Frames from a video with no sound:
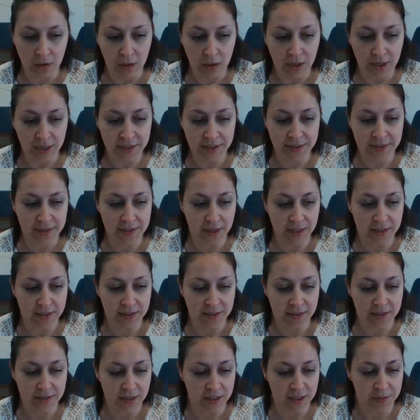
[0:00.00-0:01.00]

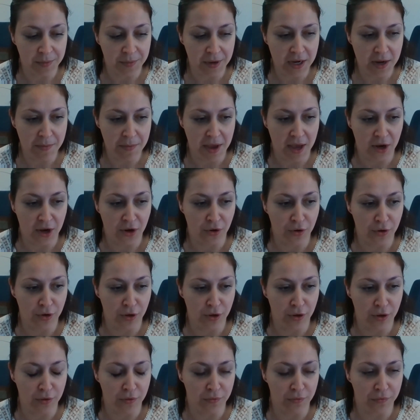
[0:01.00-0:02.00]
it's been a
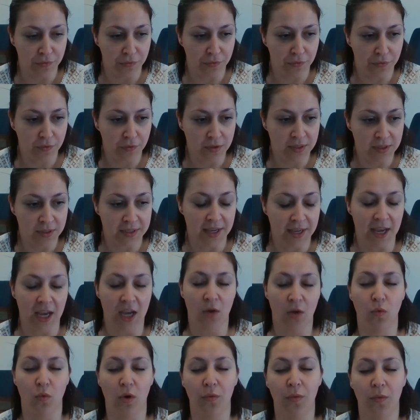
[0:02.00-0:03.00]
matter of
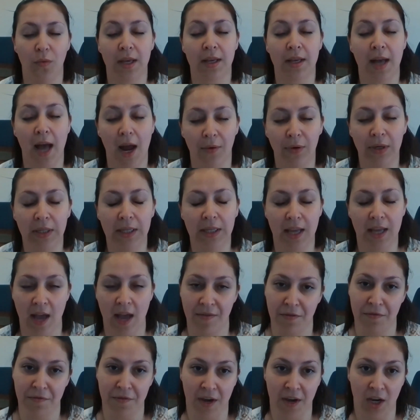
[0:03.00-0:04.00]
seeing what we currently have
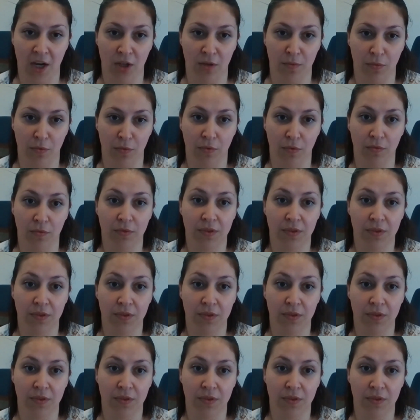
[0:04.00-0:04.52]
available.